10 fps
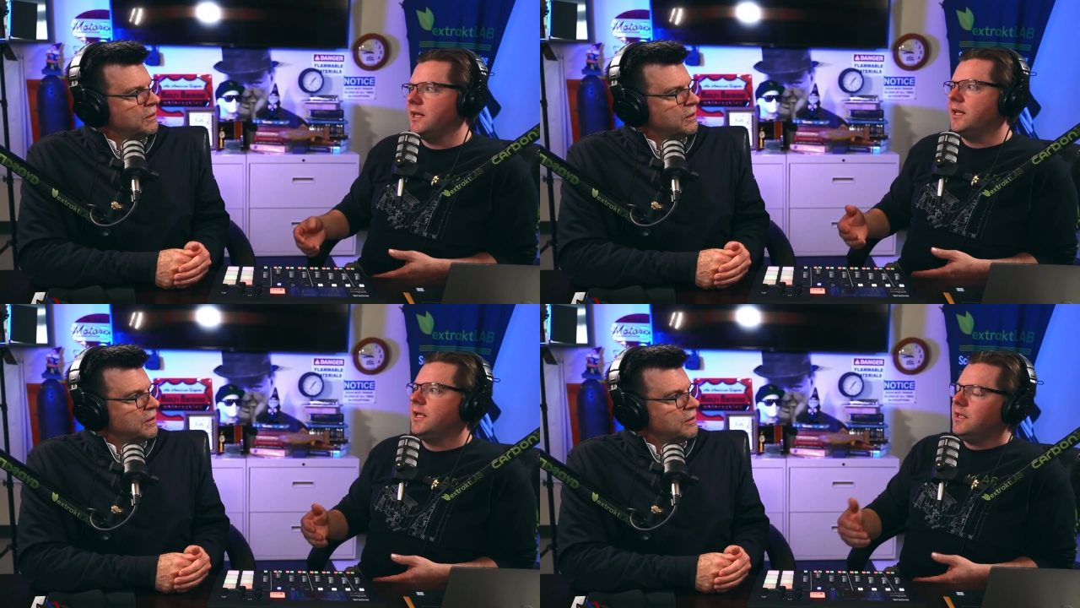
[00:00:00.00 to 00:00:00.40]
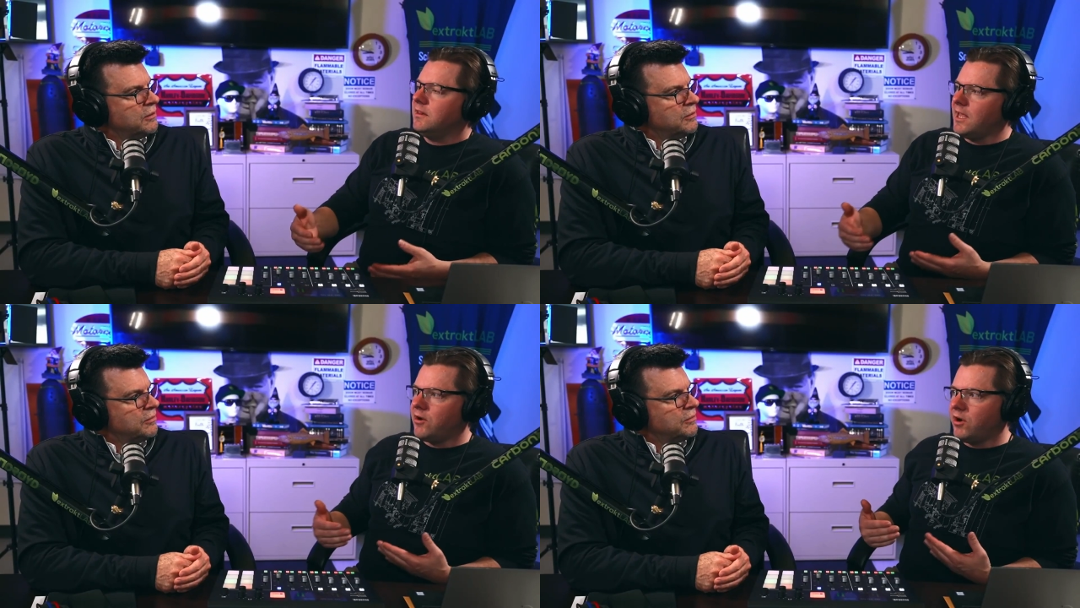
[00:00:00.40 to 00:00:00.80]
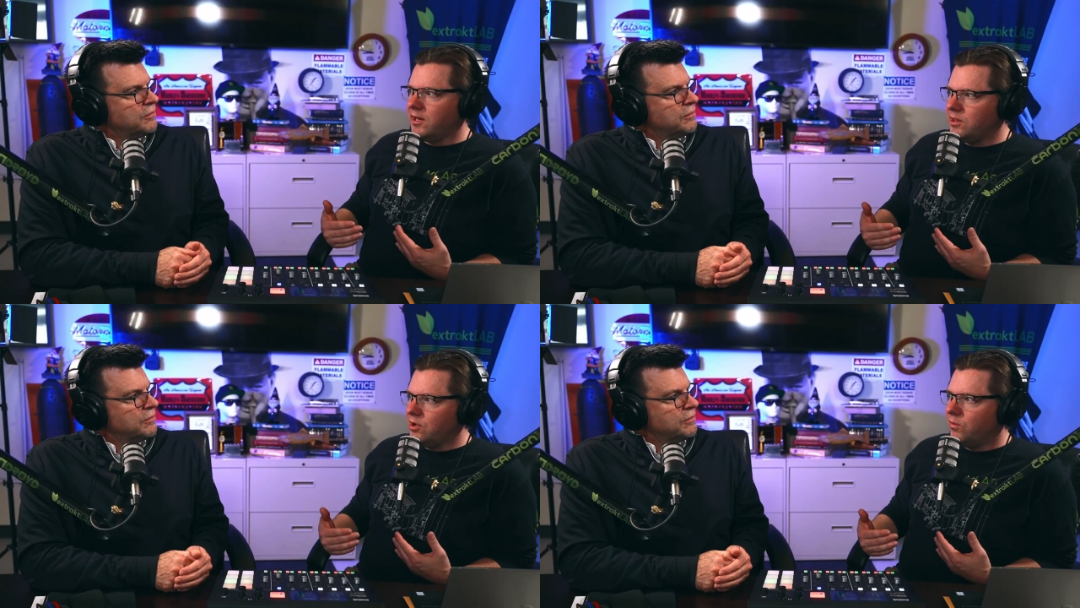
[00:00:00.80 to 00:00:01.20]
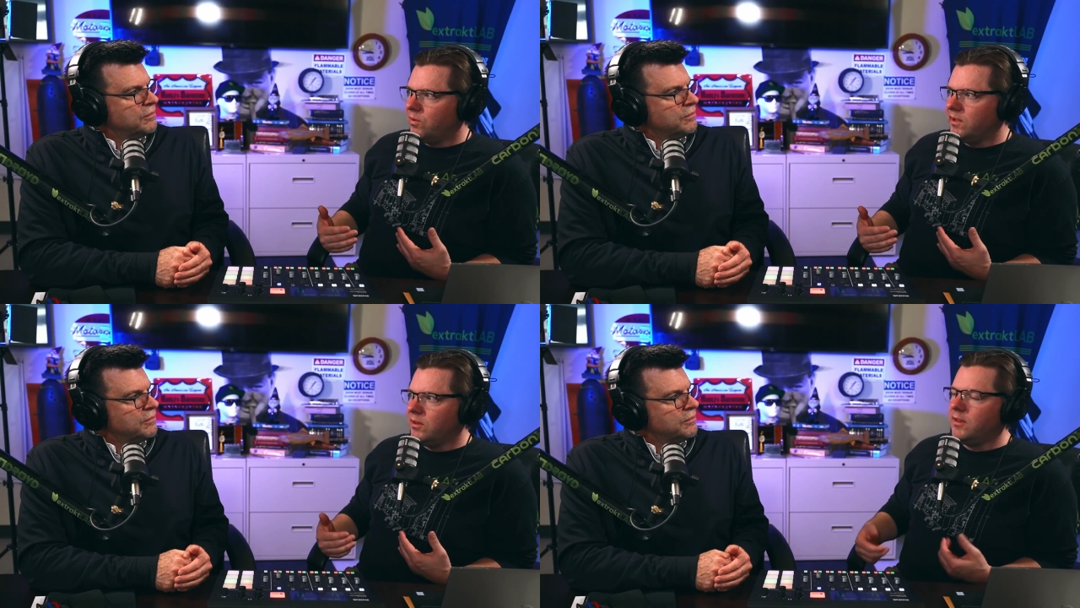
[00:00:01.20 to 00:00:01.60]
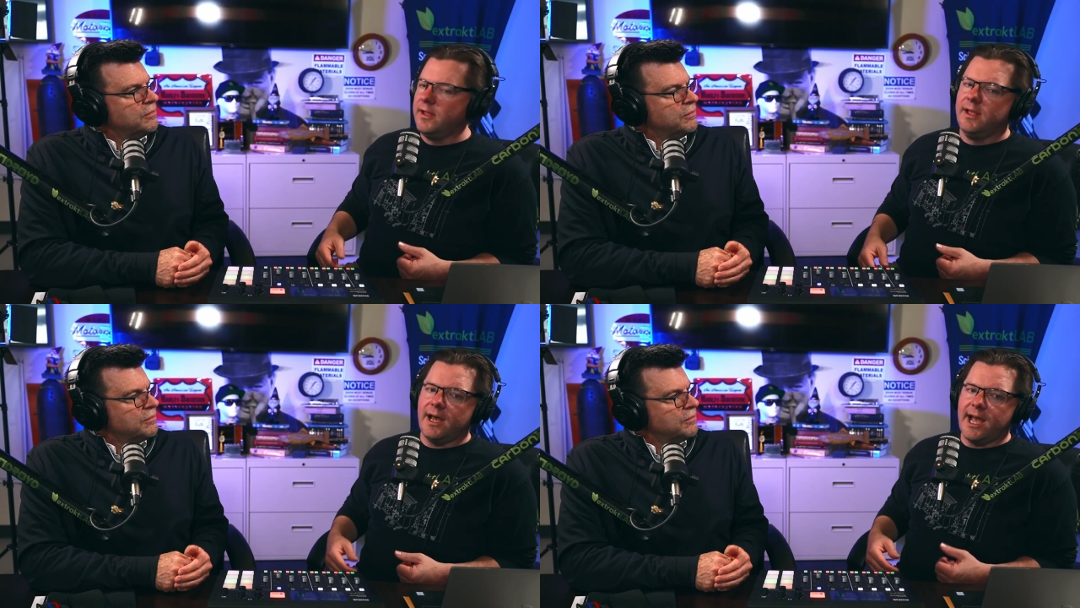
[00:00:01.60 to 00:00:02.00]
Speaker 1: later on in the oil.
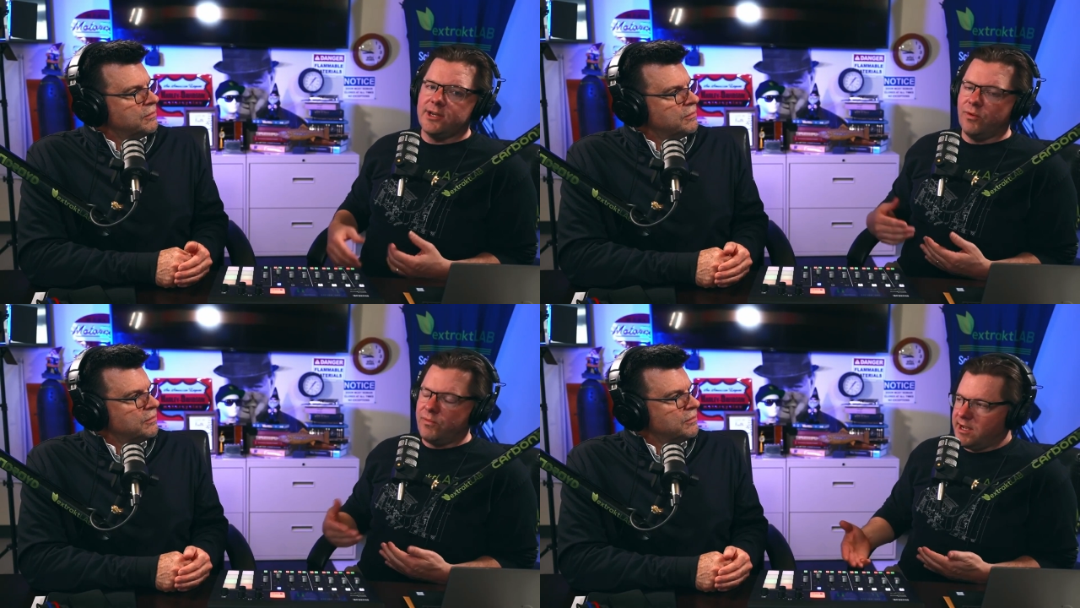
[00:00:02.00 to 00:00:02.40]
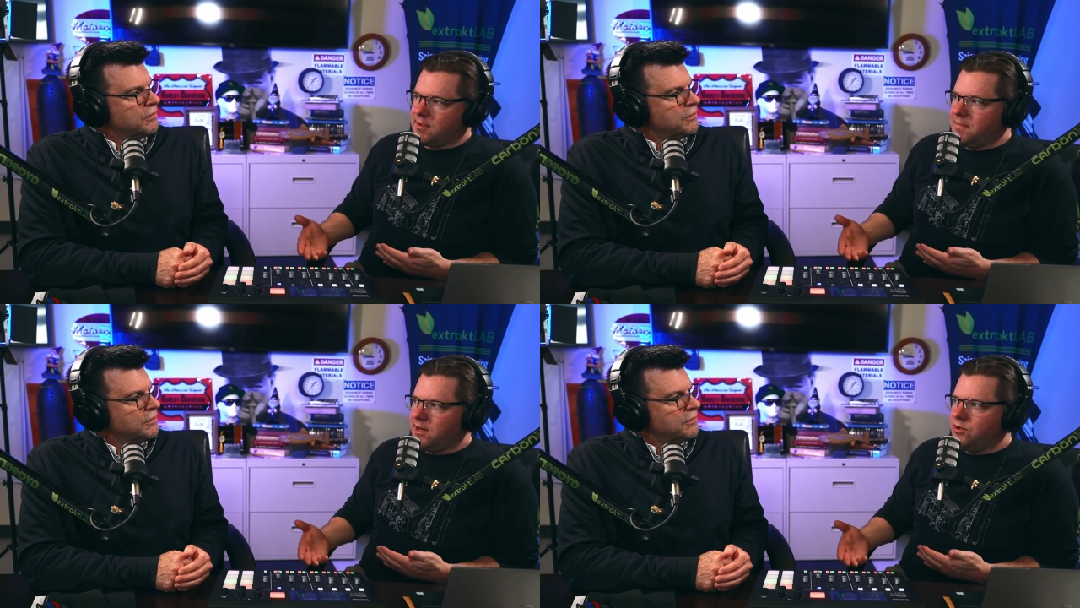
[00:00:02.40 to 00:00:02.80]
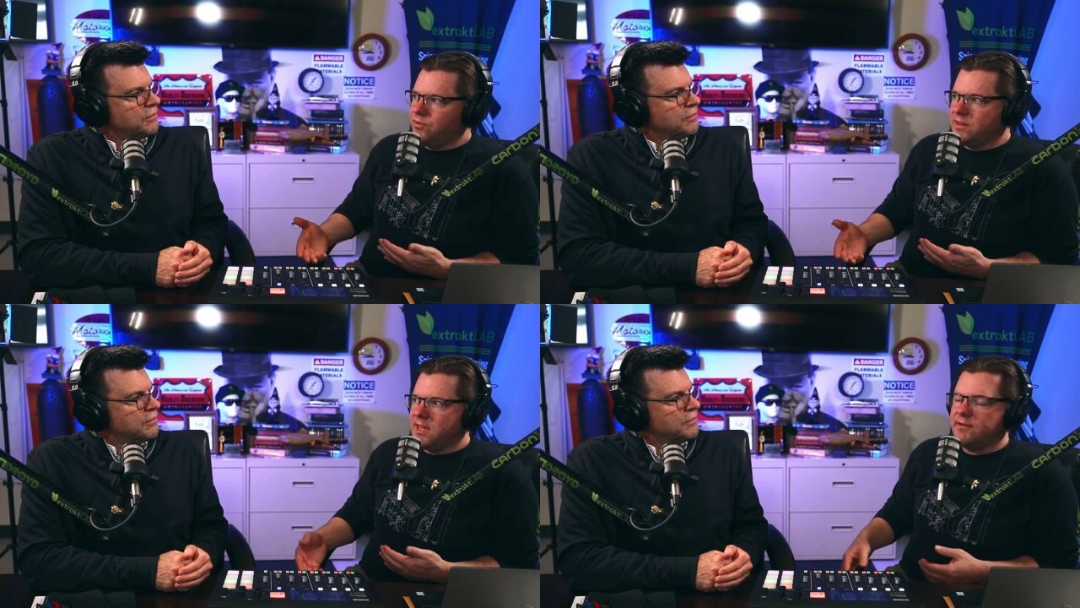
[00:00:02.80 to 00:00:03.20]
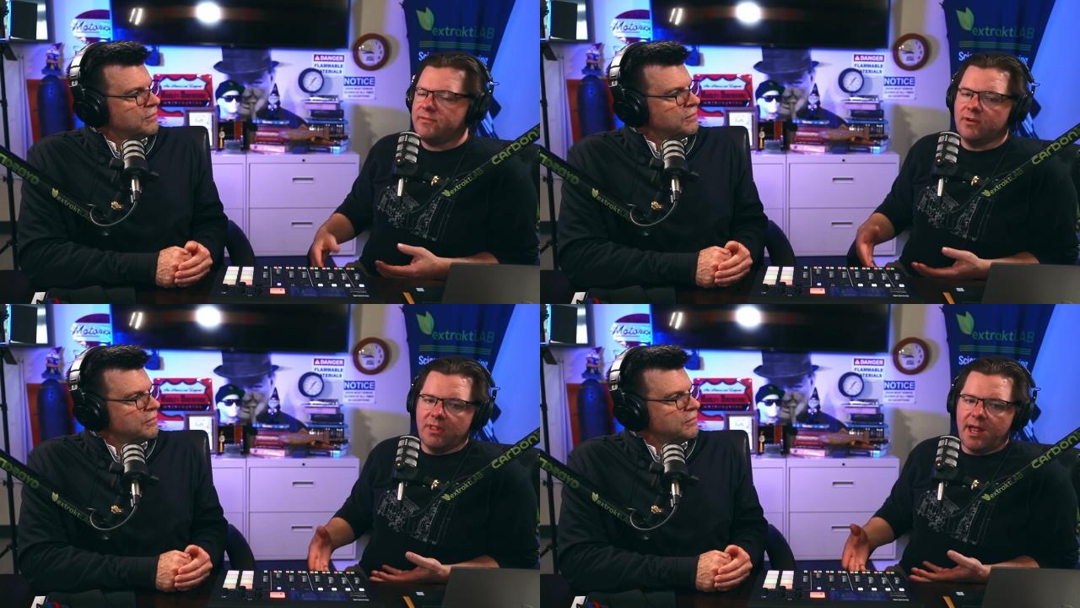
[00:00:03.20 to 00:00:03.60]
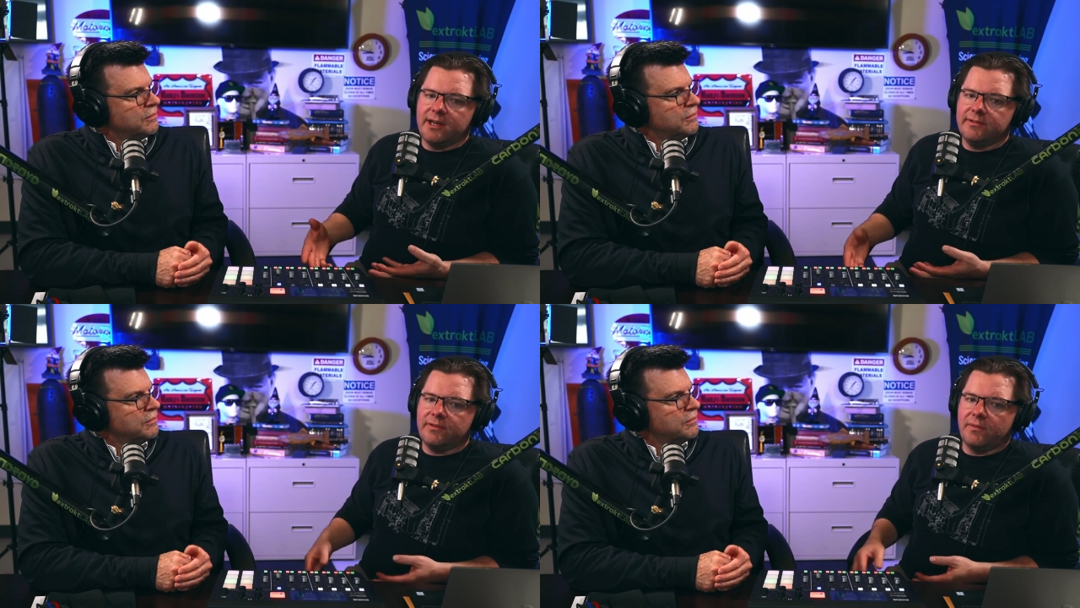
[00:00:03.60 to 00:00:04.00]
I don't recommend doing that for a lot of different
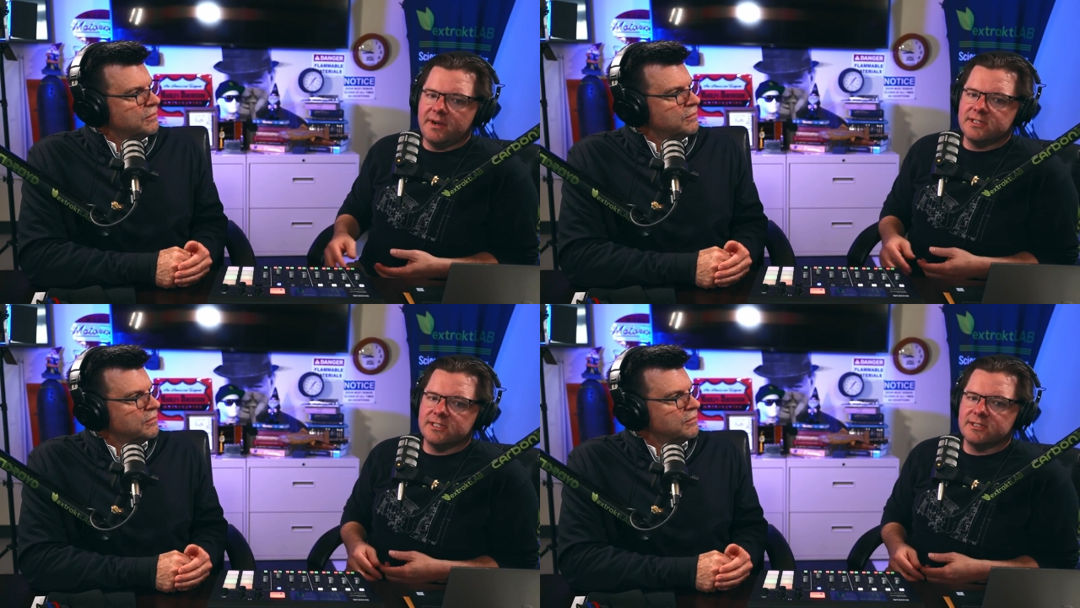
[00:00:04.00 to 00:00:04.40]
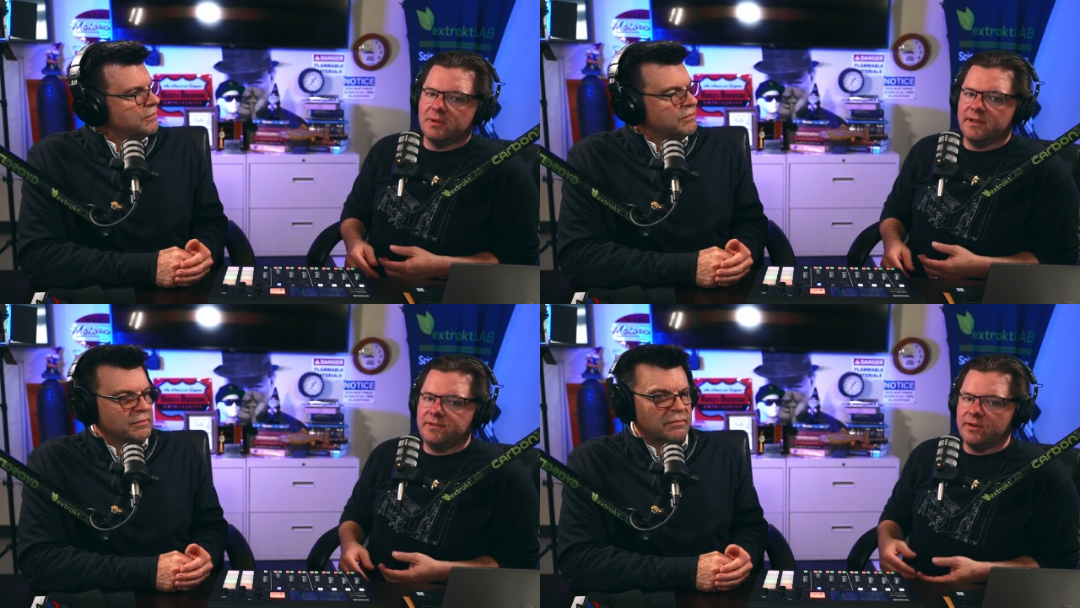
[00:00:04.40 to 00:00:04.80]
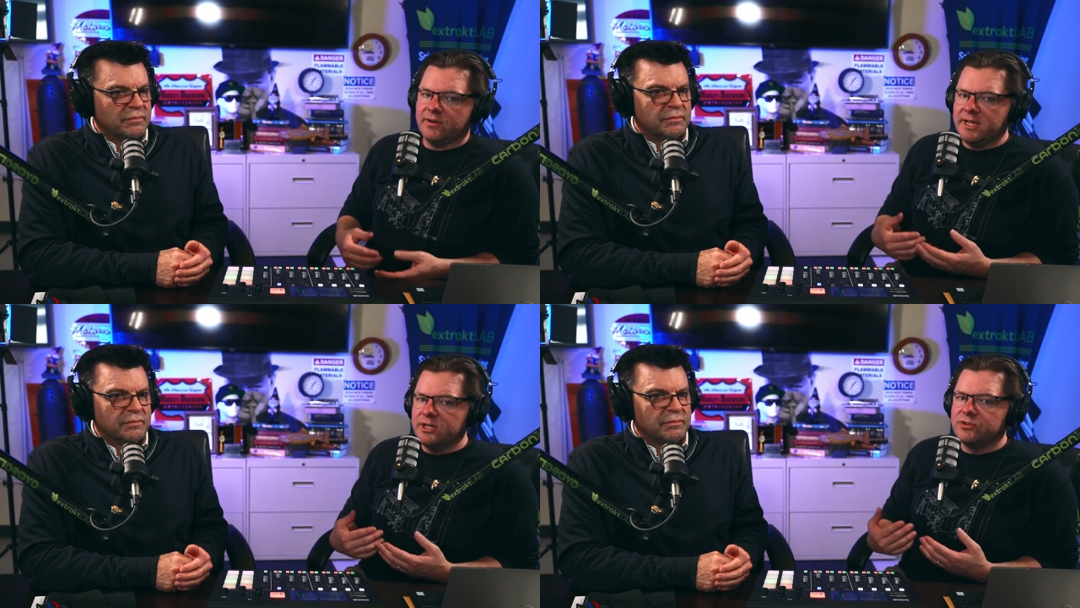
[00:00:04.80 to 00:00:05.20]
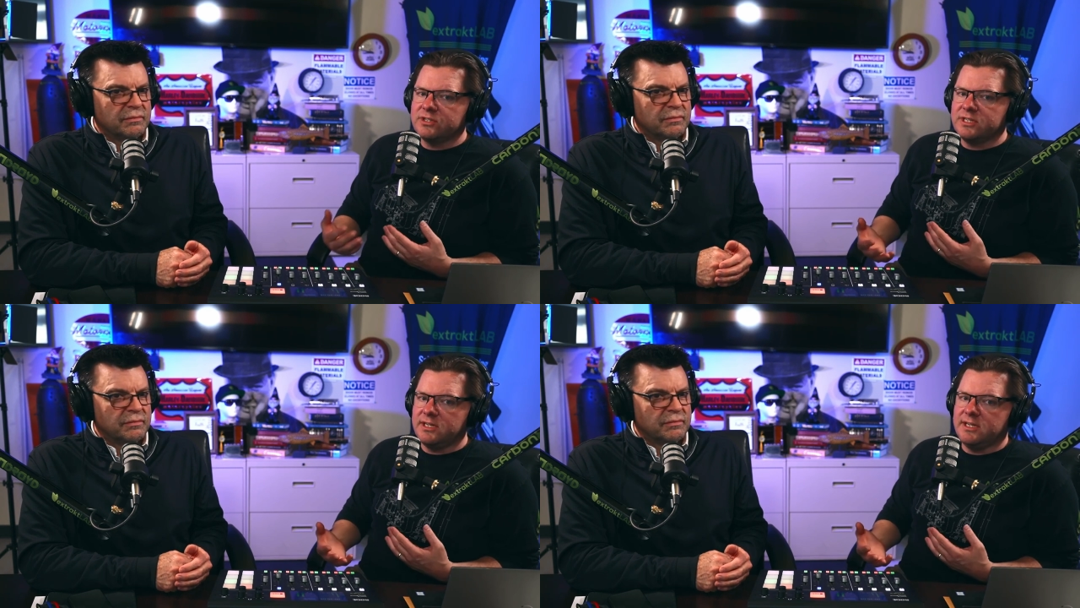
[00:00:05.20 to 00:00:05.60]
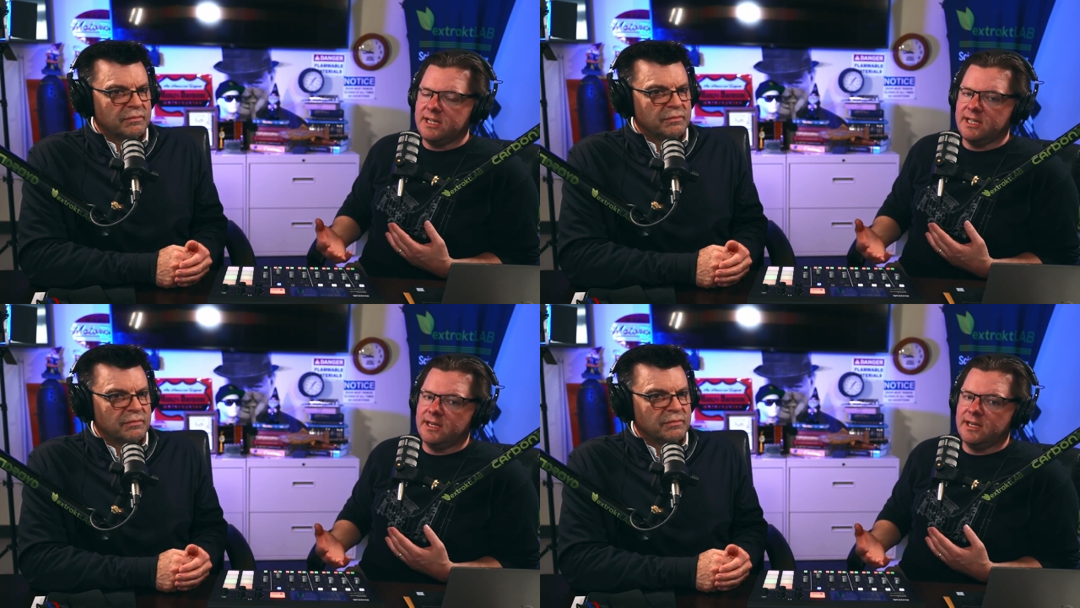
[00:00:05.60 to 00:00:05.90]
reasons, but if you're interested in